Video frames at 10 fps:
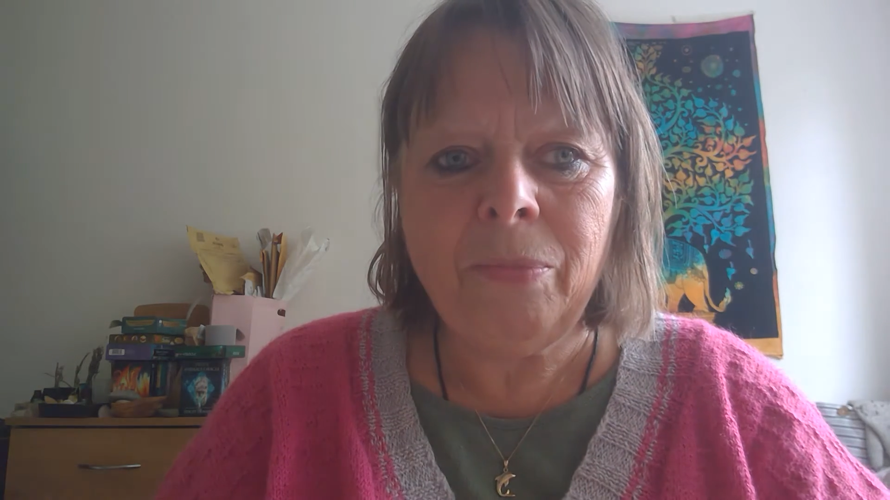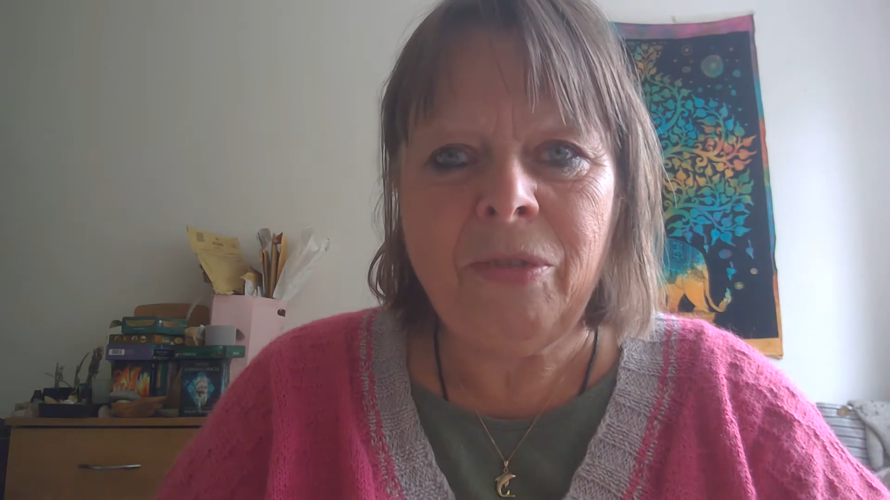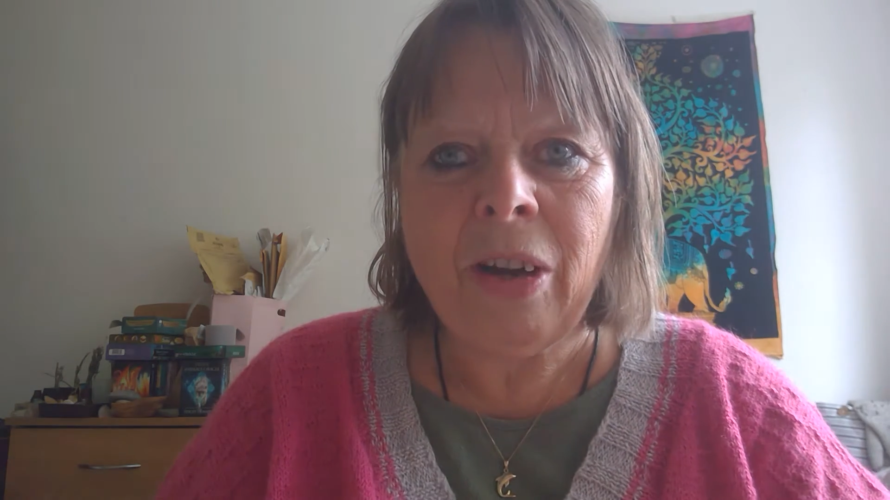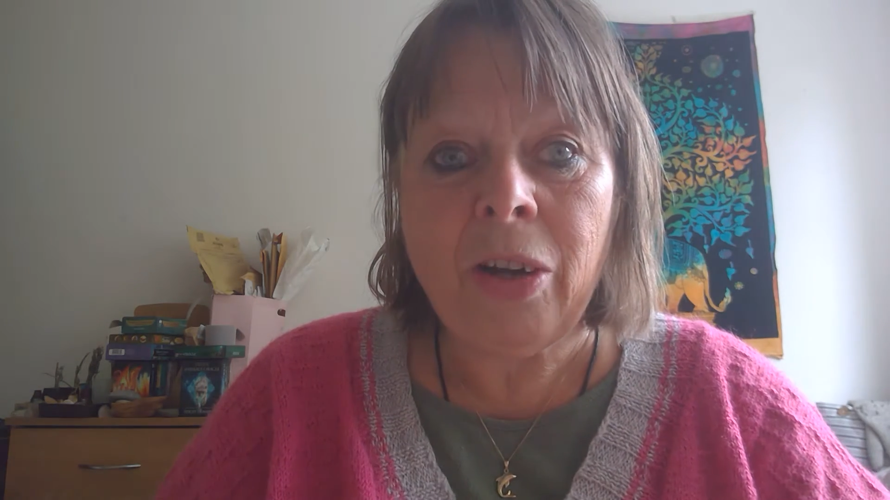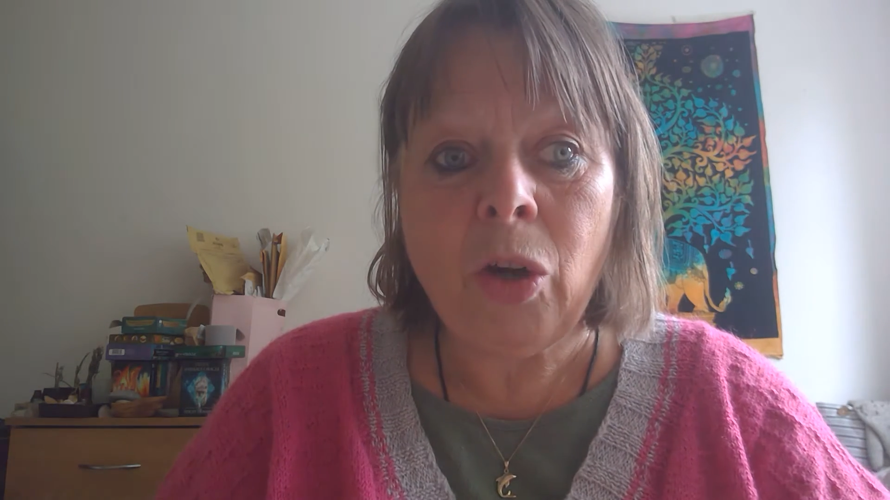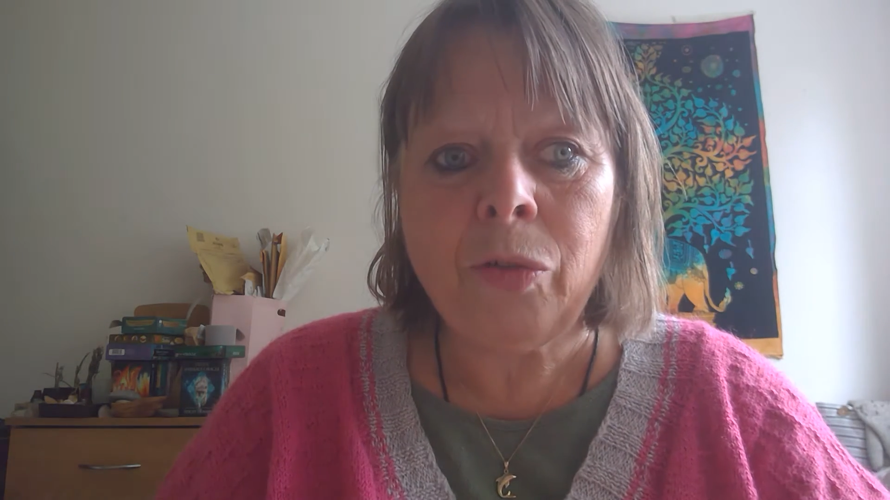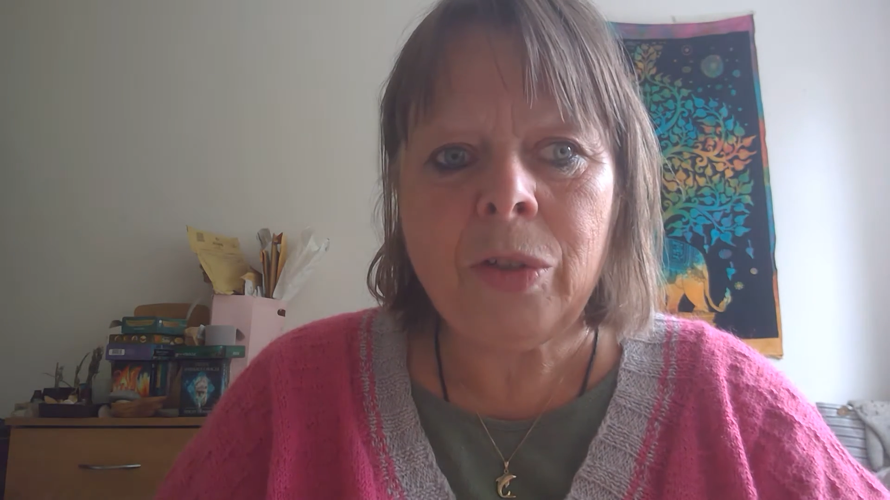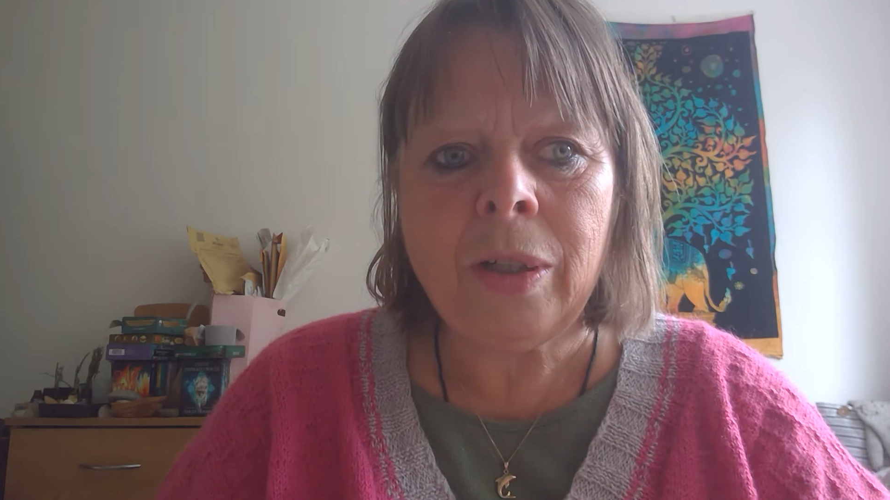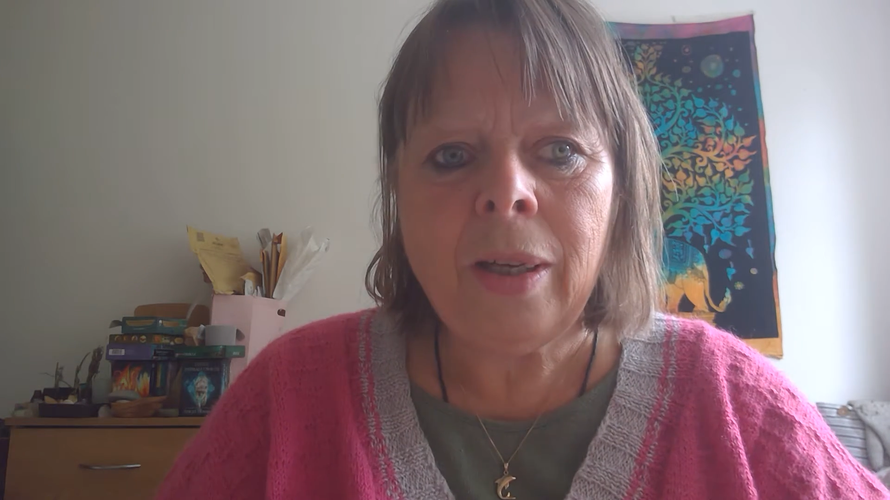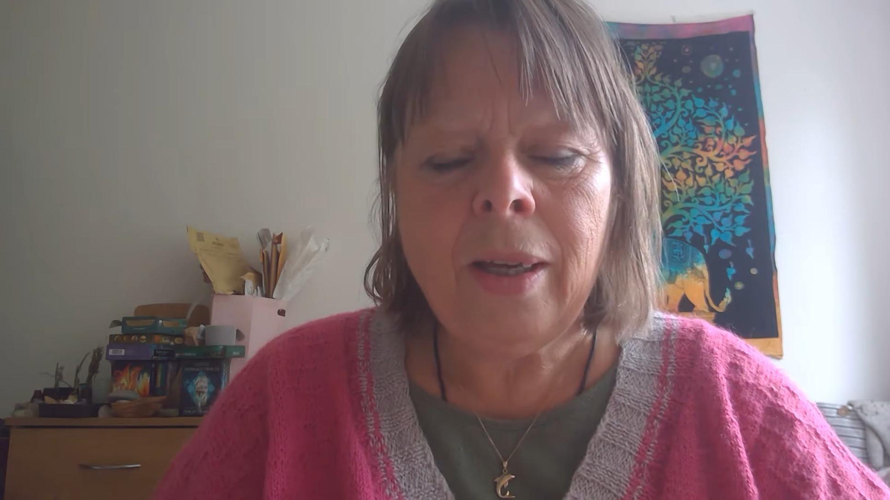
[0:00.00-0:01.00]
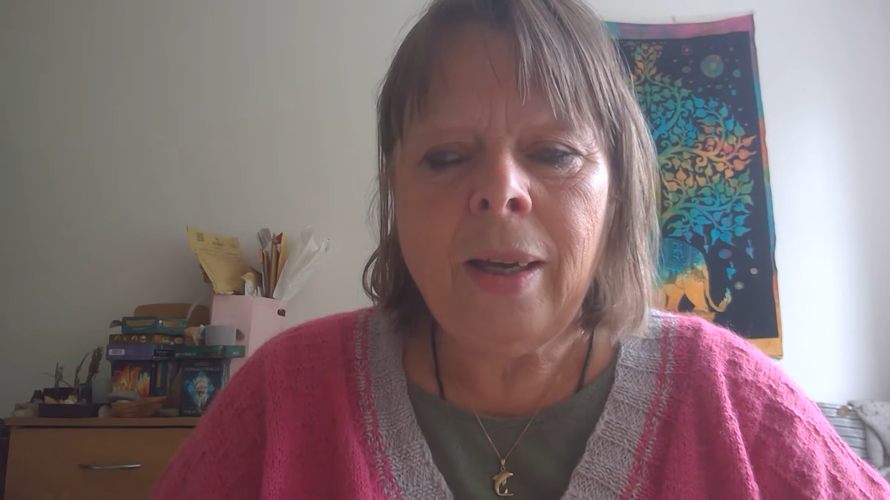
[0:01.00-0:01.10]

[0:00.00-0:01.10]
very often,